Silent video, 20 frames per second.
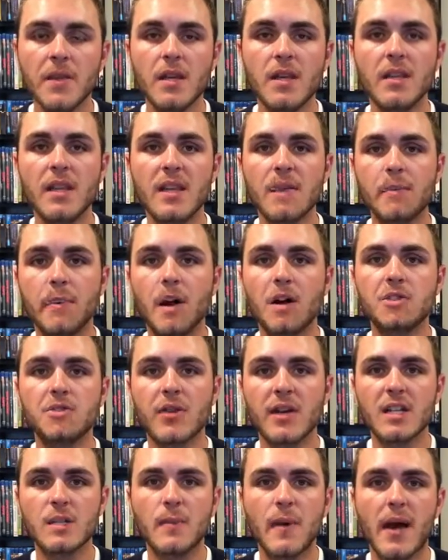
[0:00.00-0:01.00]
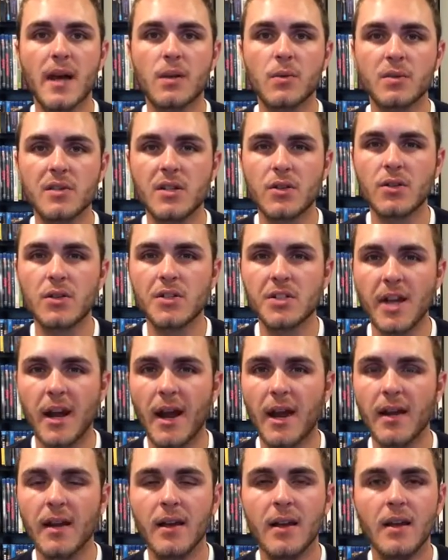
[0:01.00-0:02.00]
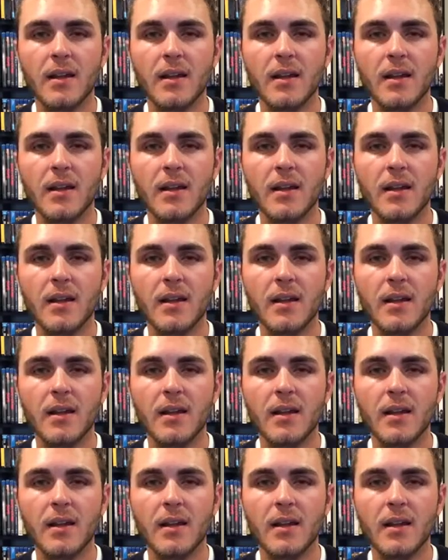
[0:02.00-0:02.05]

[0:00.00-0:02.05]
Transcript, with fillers: in The Empire Strikes Back and Return of the Jedi.